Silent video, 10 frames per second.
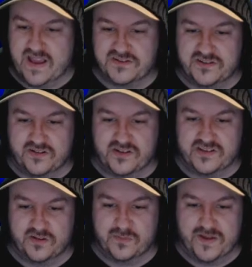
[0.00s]
there, just a
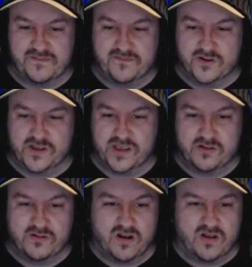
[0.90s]
nice little bit for
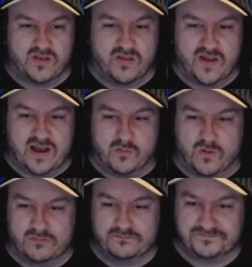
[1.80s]
you on that
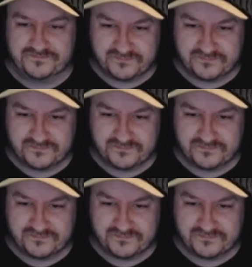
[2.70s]
one.